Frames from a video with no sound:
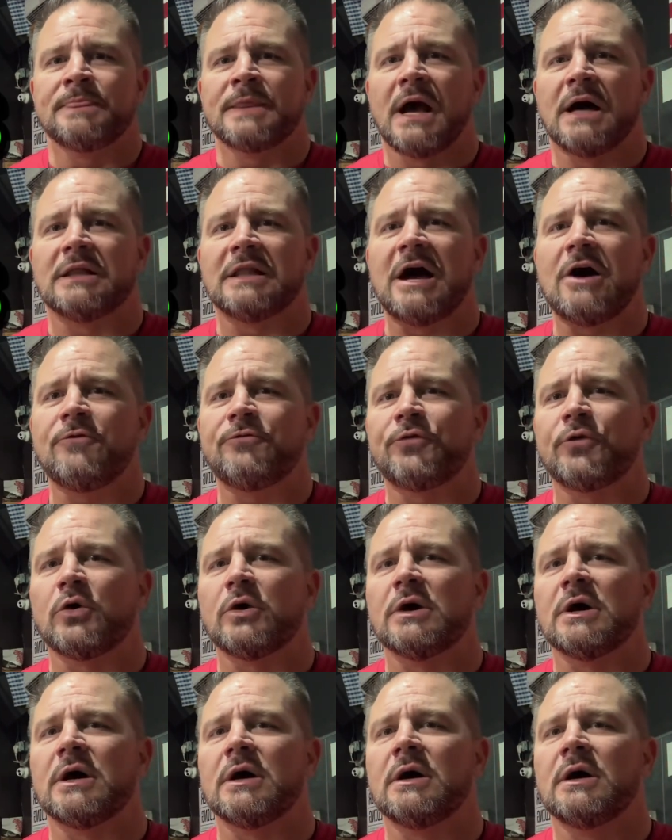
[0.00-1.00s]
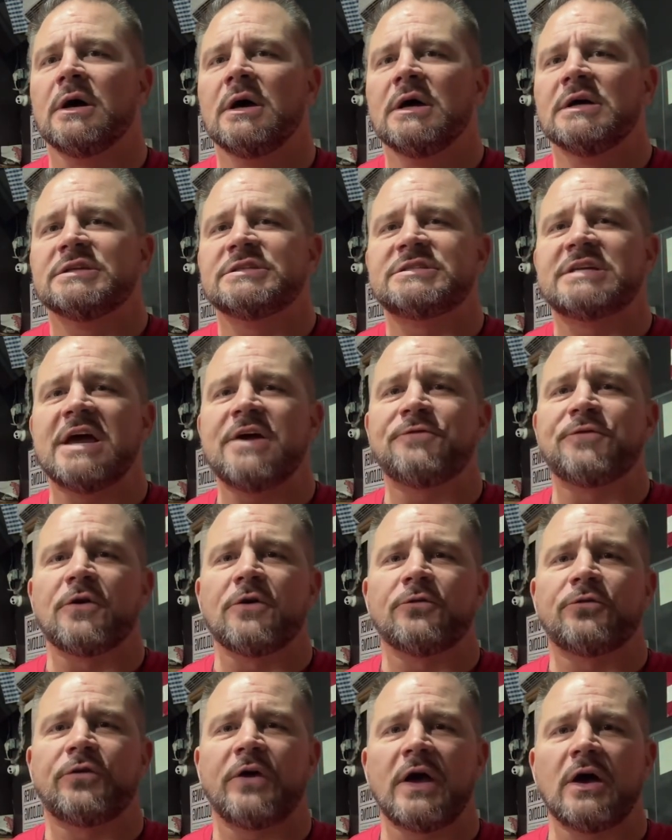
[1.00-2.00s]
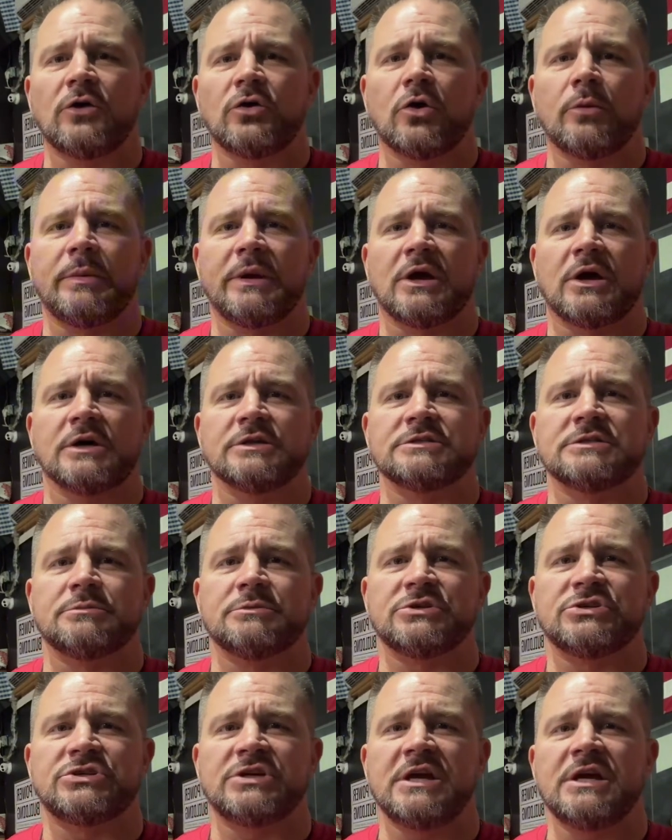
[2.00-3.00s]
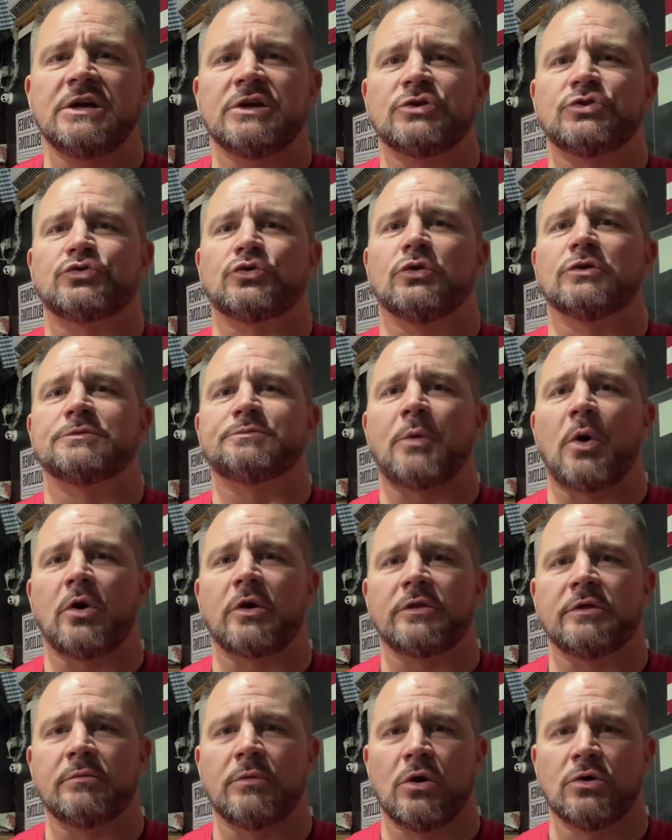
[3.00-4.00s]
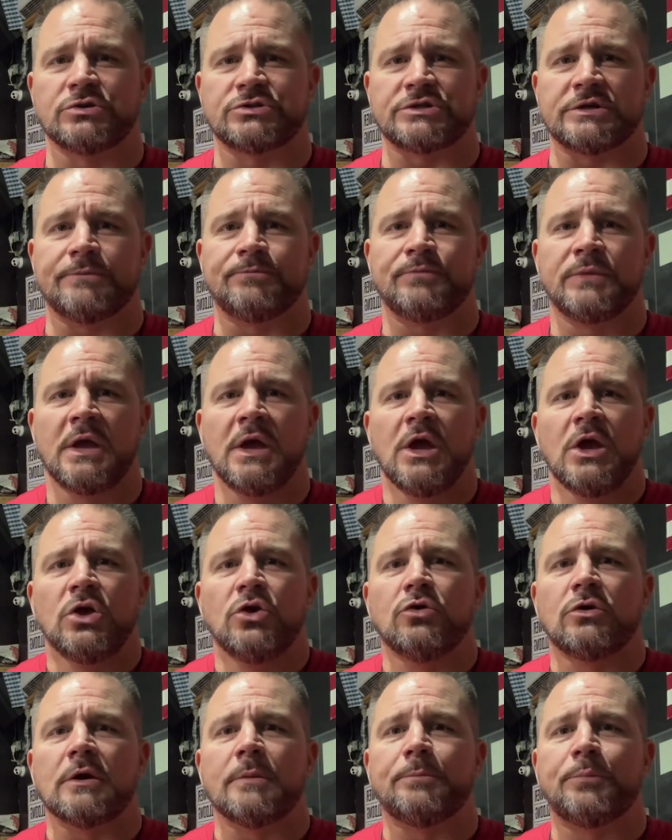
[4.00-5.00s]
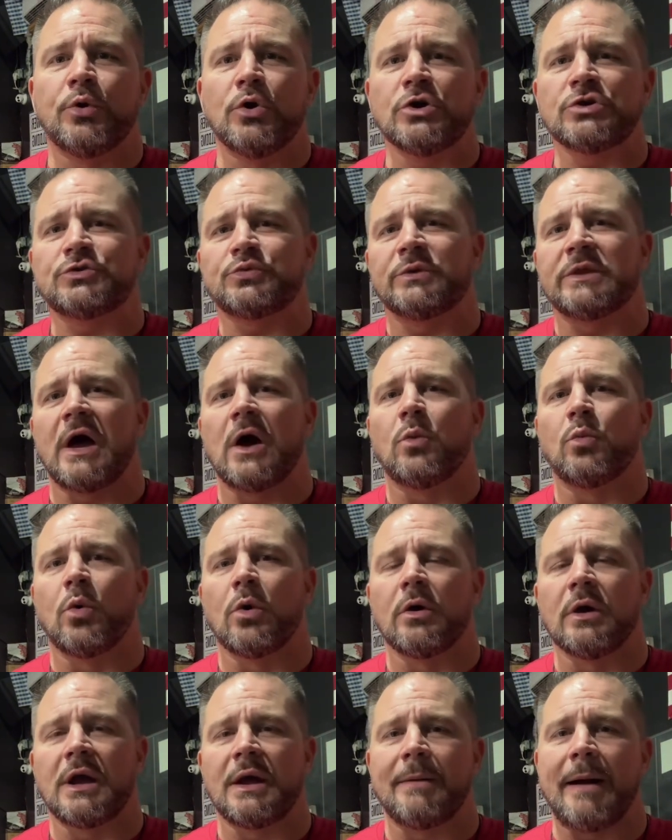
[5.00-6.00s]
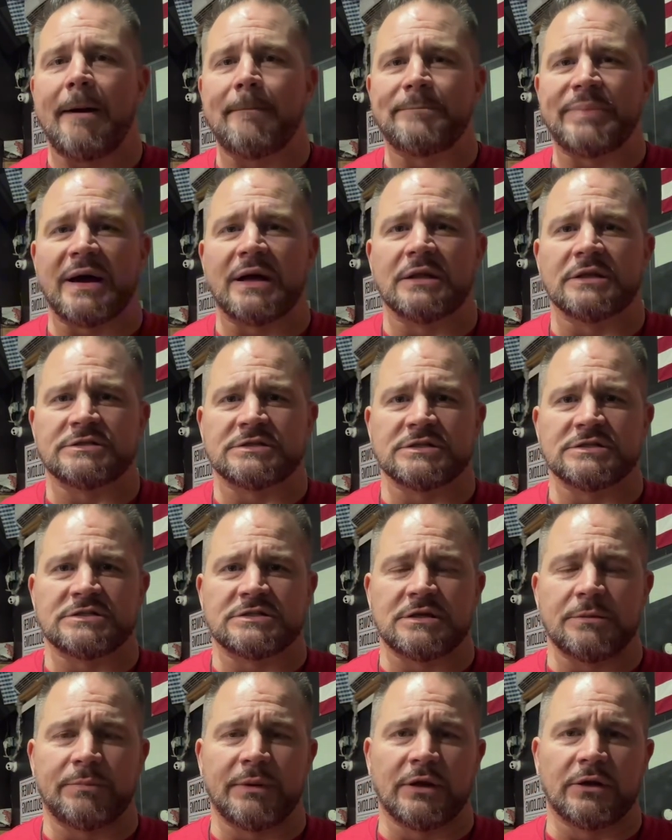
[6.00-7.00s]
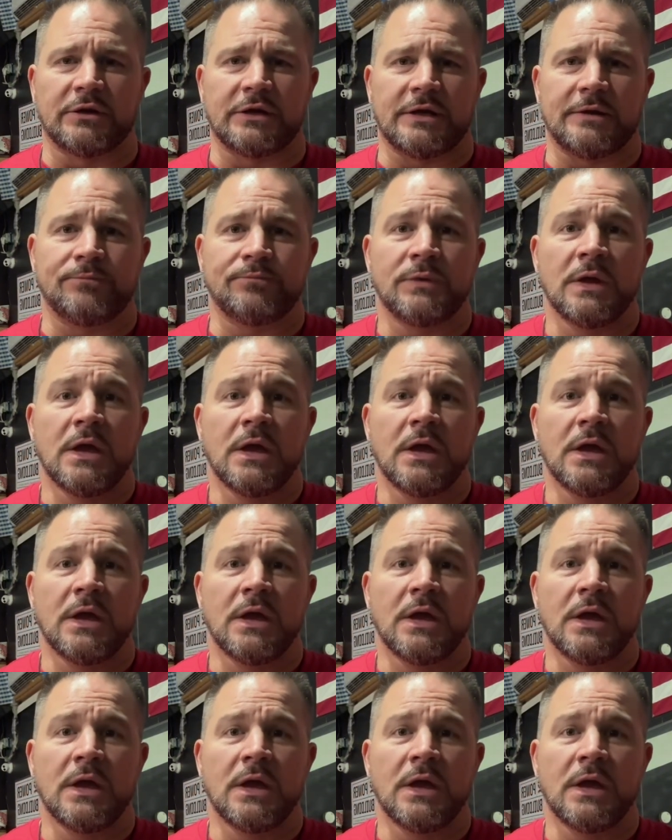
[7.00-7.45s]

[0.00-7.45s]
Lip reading: allow for a safer failure because the machine controls part of the motion. You can push without worrying about balance and stability.